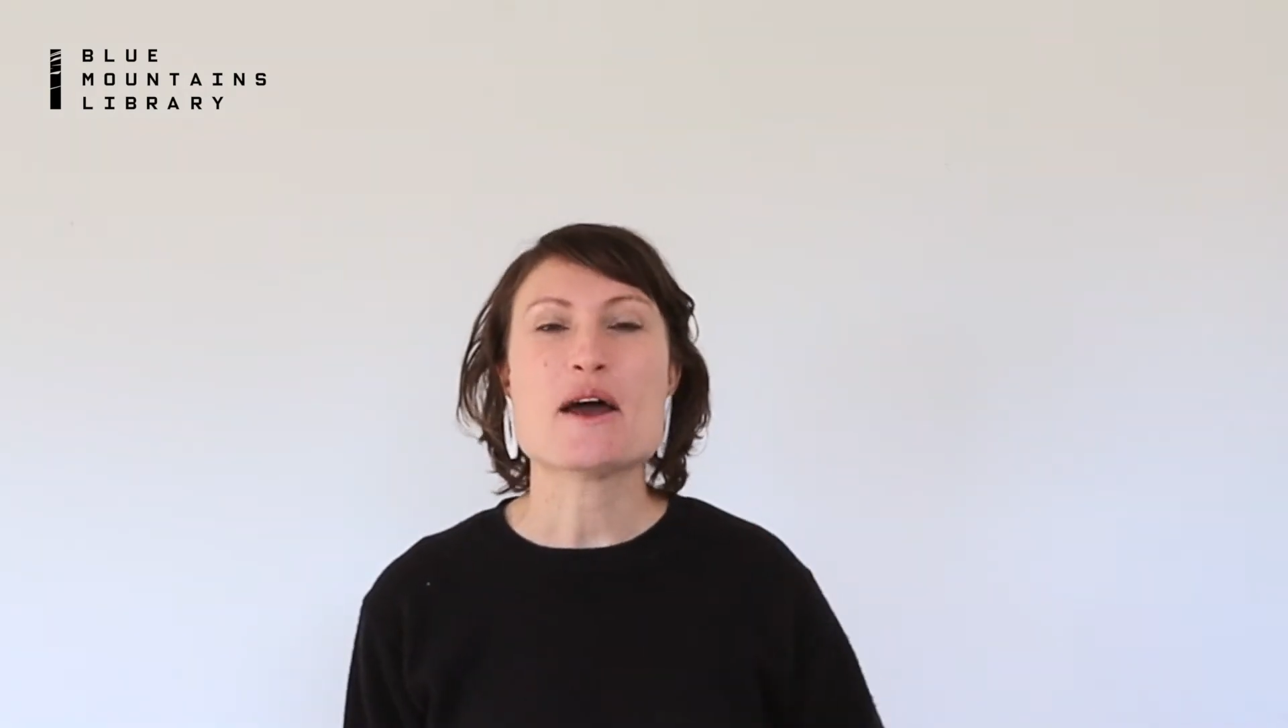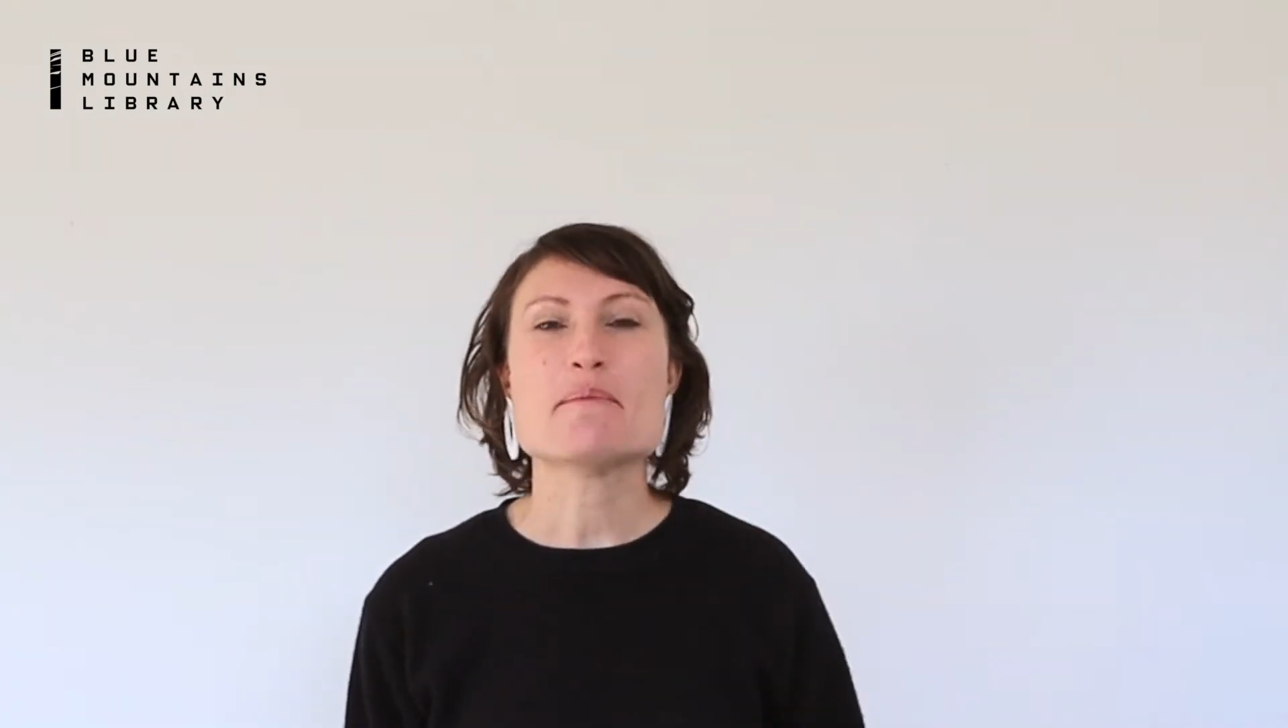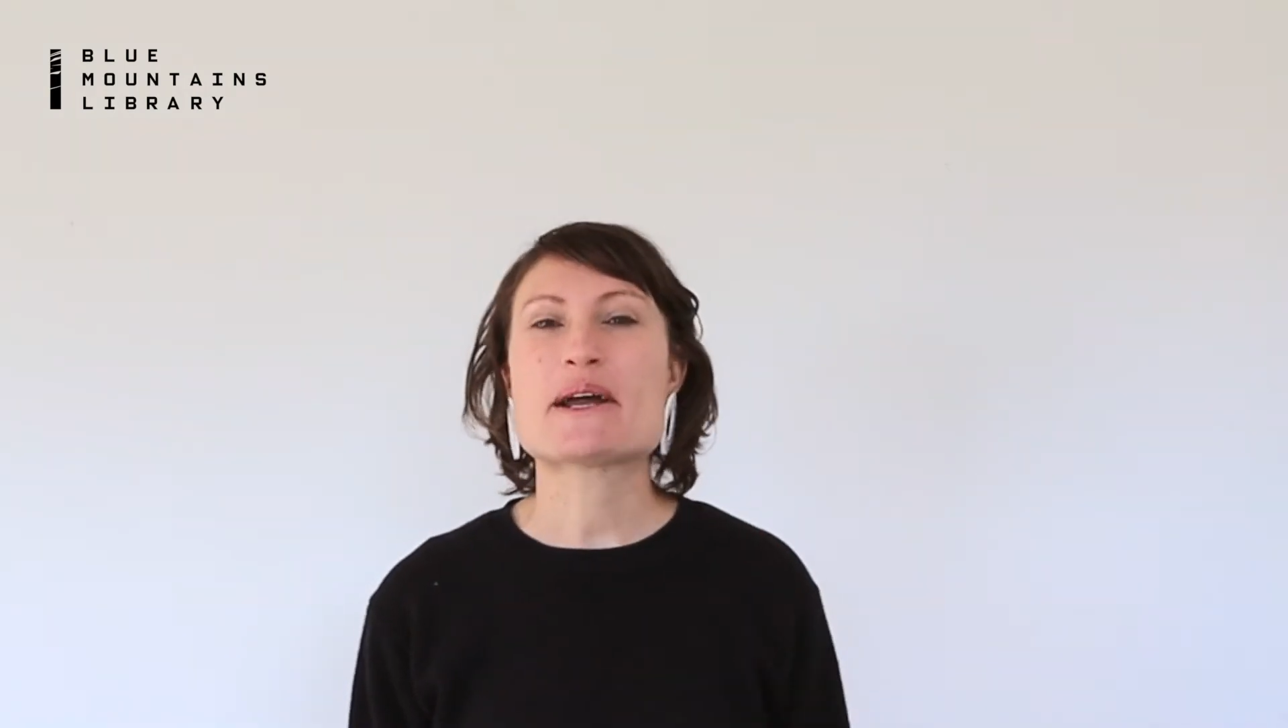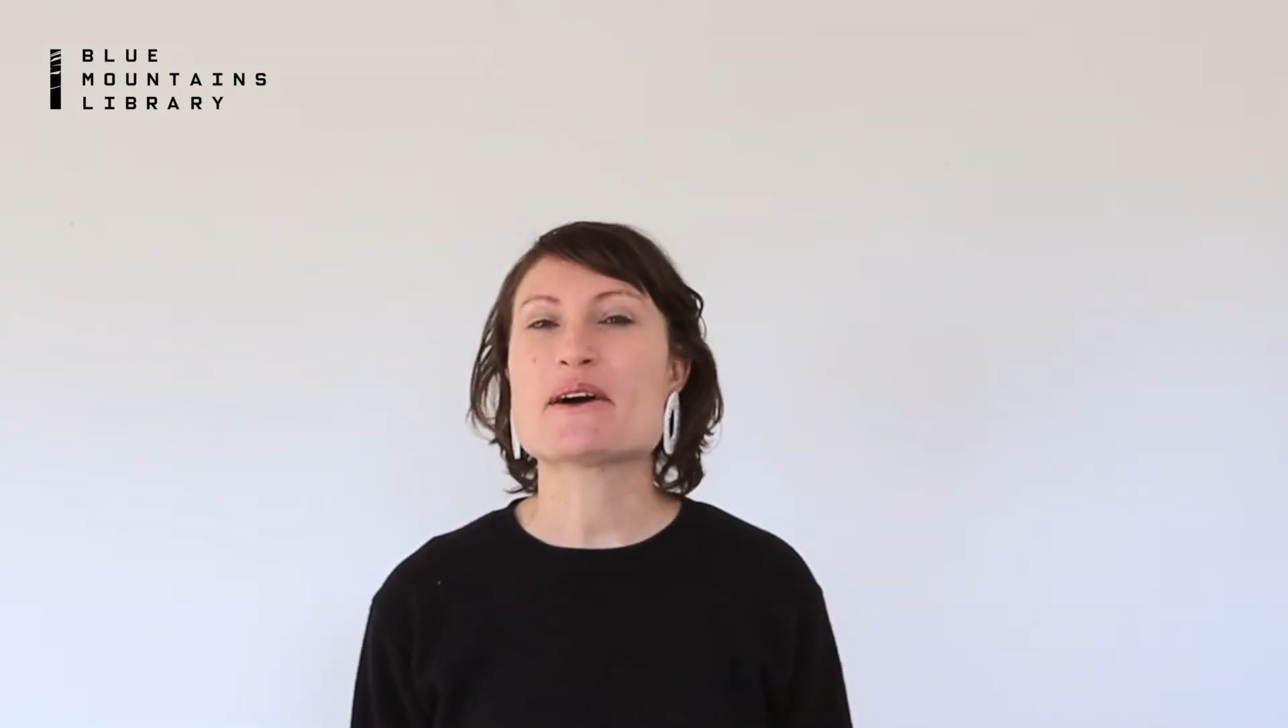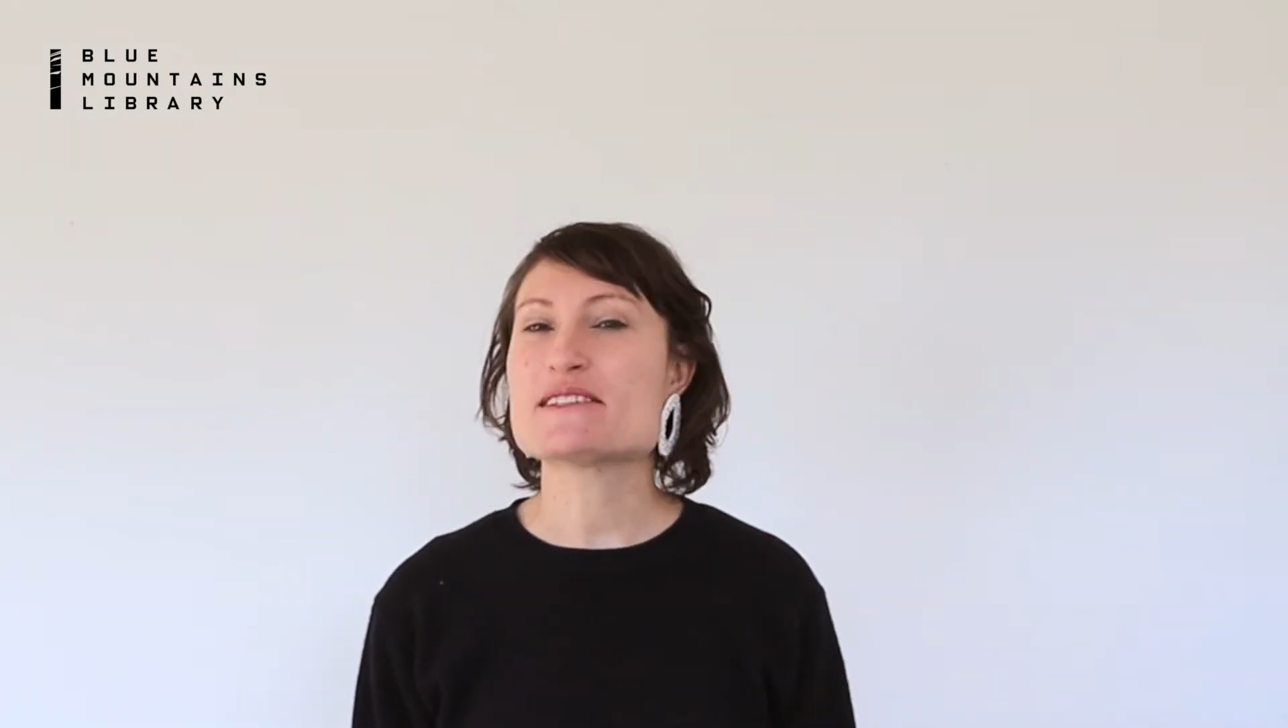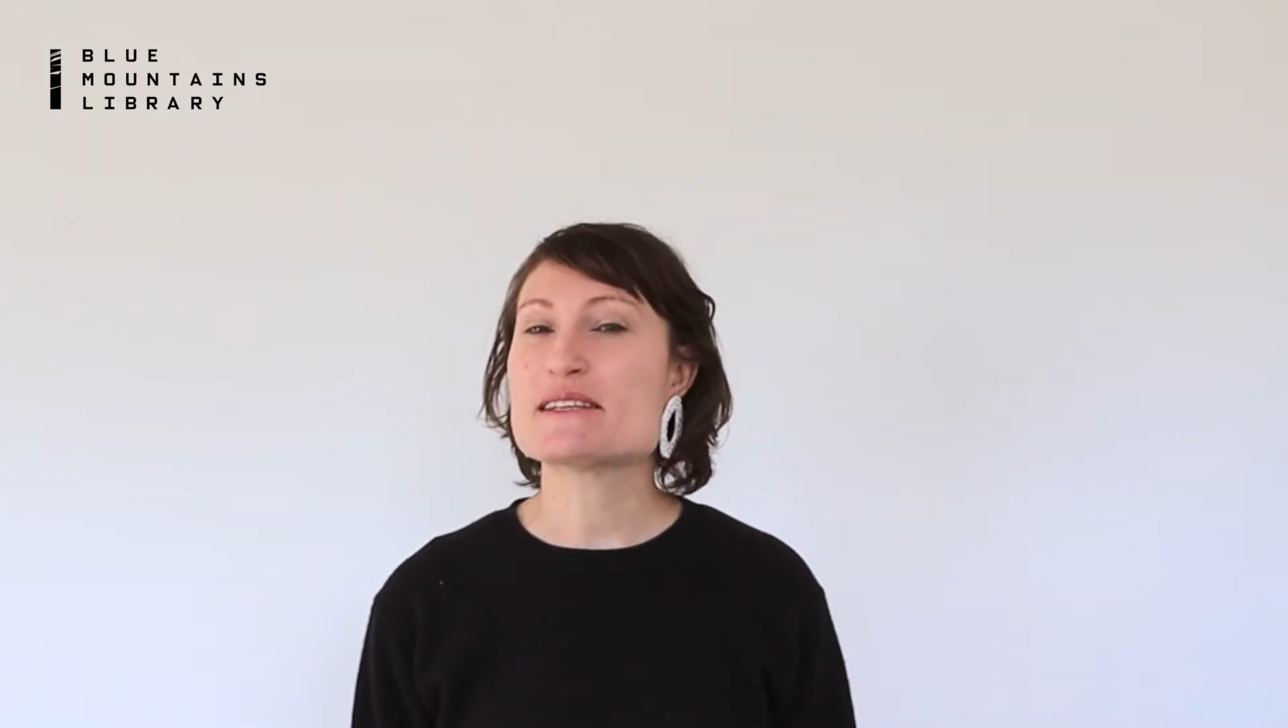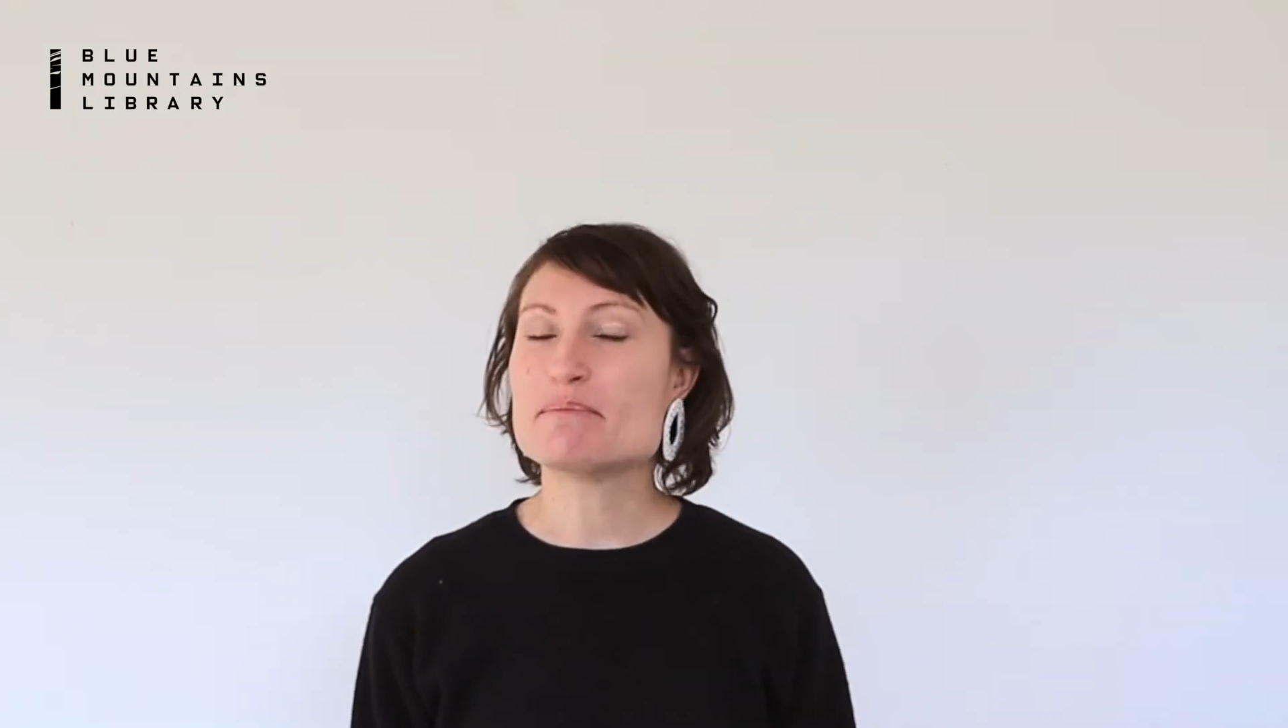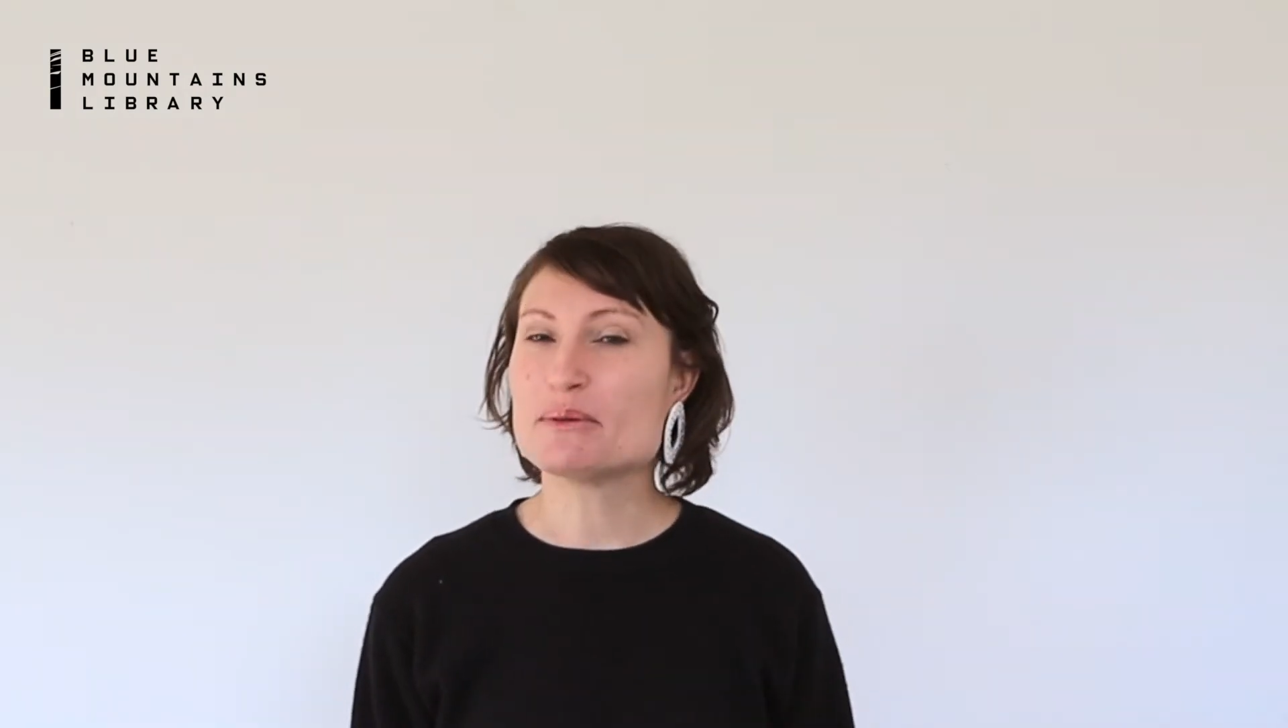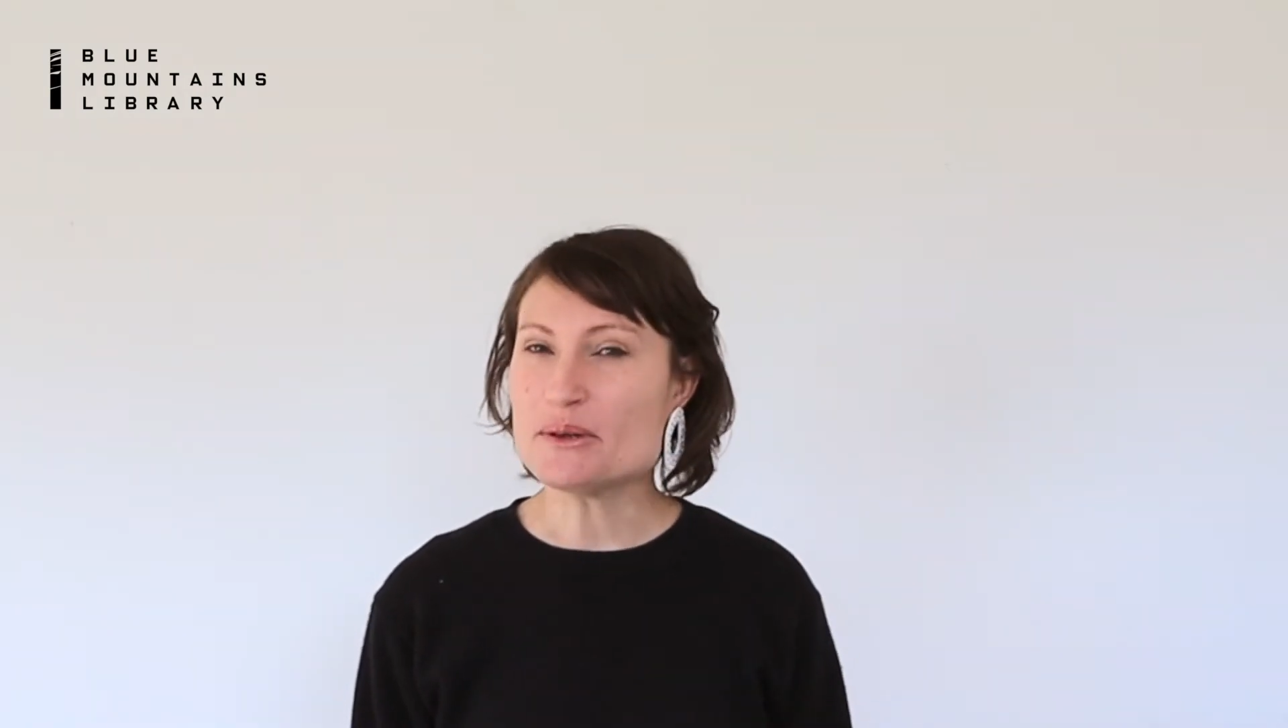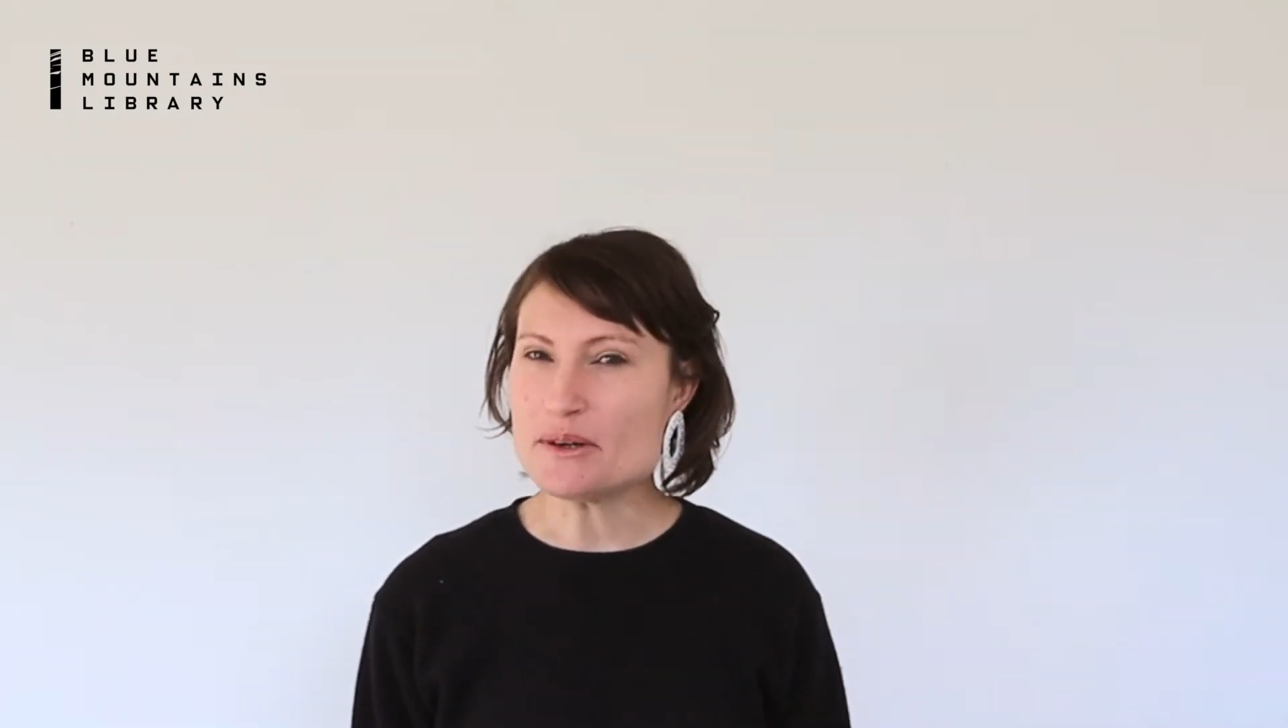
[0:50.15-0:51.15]
Because the
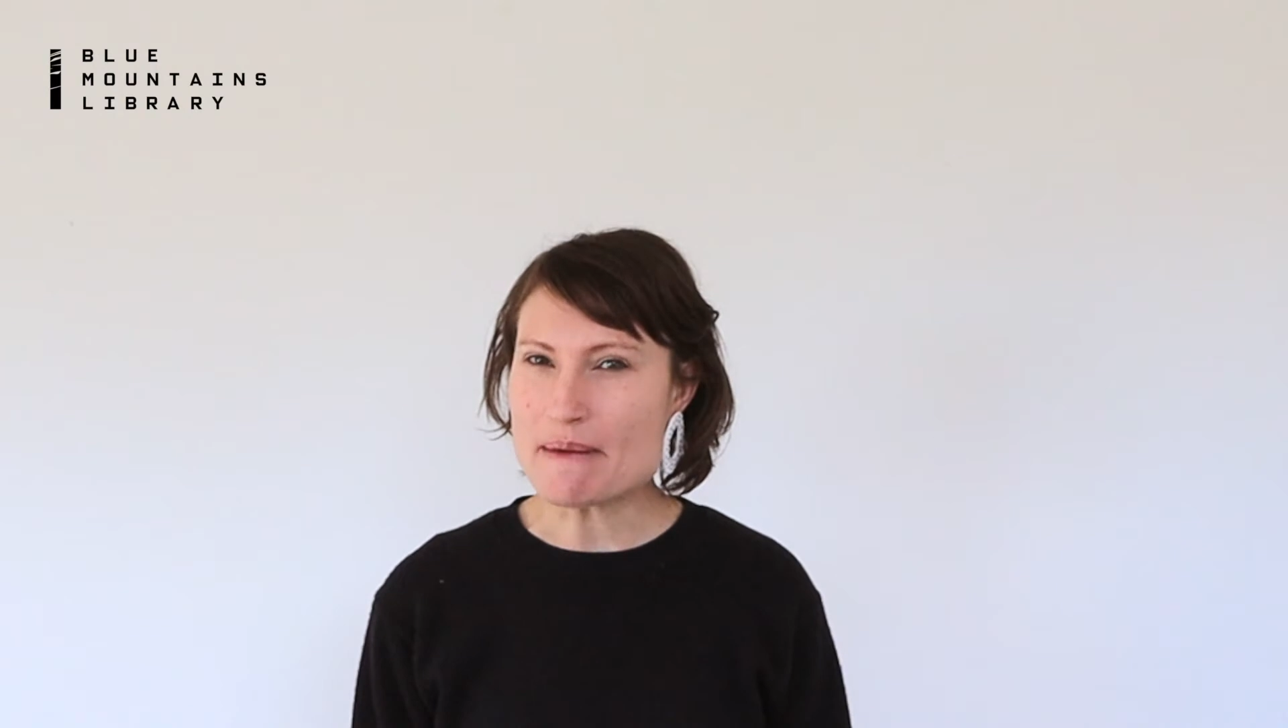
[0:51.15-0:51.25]
Blue